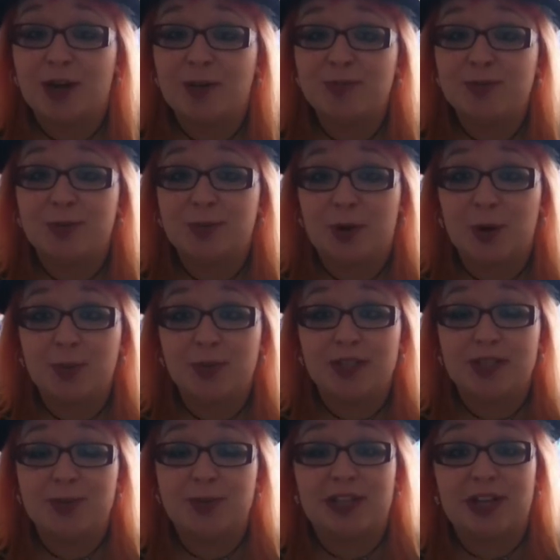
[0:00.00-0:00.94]
and wrapped up
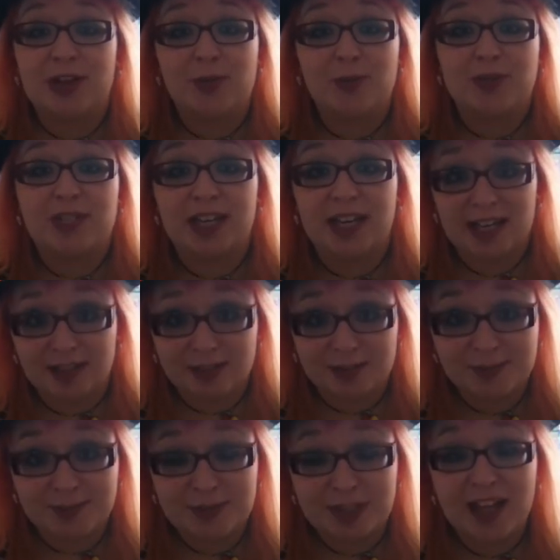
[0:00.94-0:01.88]
properly to allow them to
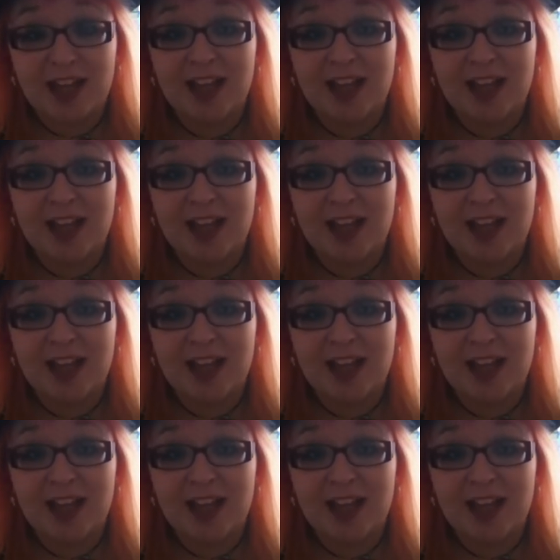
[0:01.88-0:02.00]
heal.